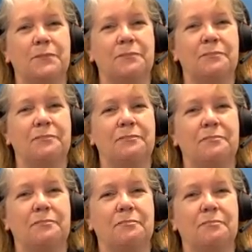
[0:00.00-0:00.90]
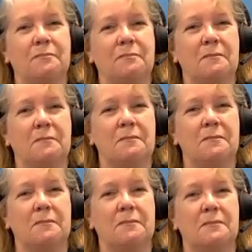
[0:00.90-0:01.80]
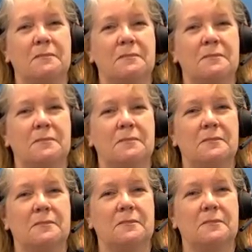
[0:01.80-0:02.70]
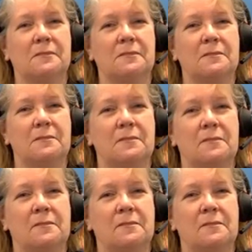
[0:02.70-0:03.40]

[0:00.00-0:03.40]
(silent)